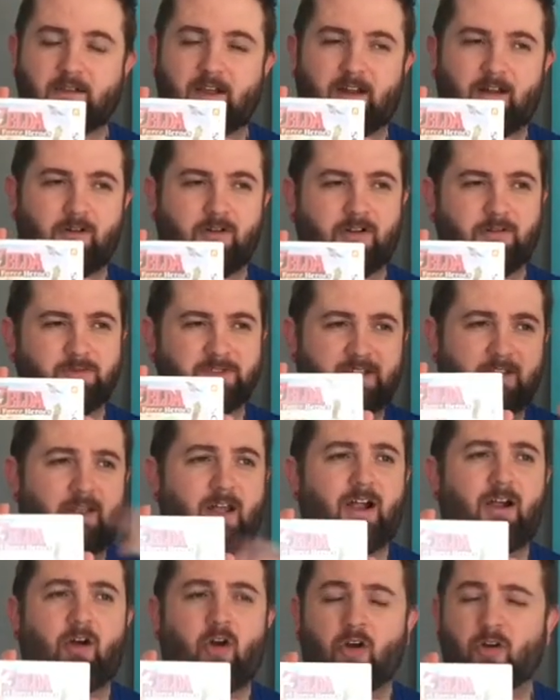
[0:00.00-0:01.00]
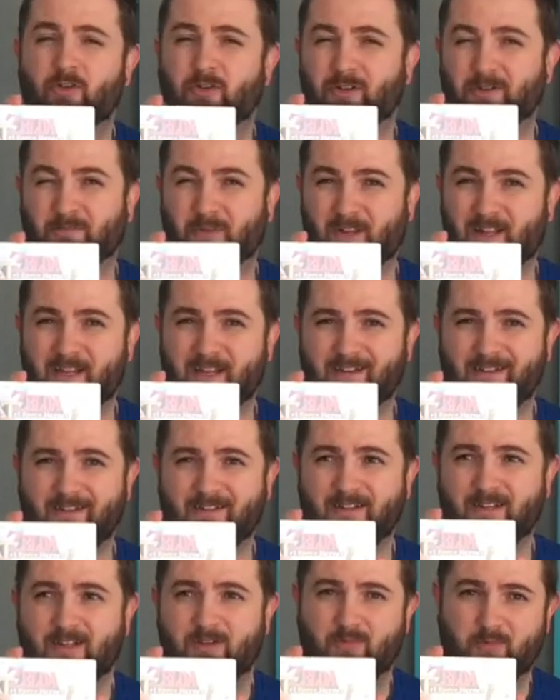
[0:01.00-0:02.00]
I heard it was a lot harder to play
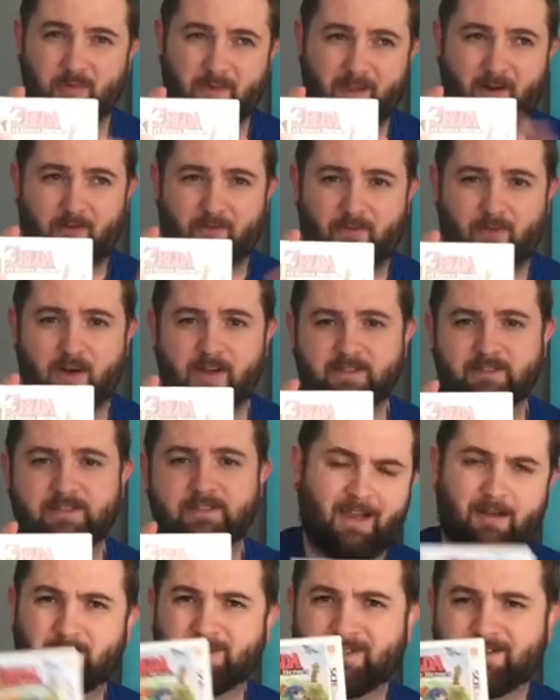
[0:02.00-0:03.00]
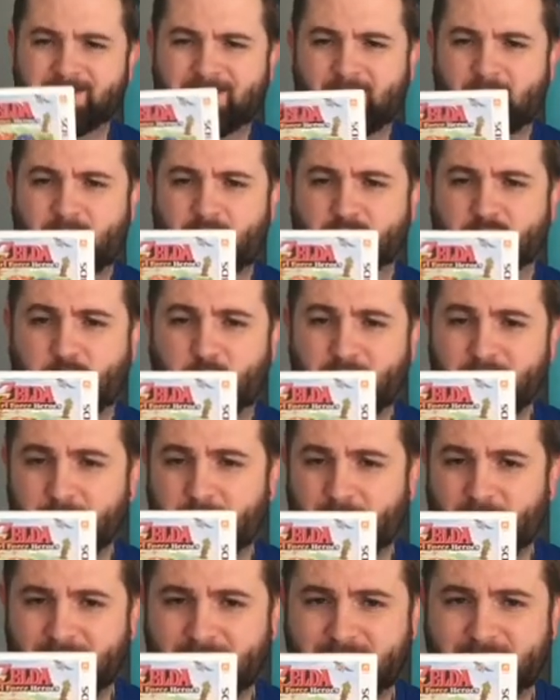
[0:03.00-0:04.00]
without friends. Yeah, it was on sale for 20
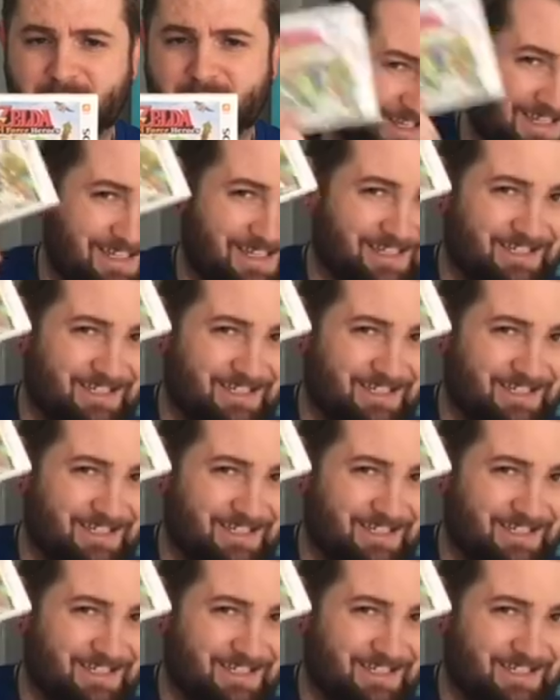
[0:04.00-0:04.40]
bucks.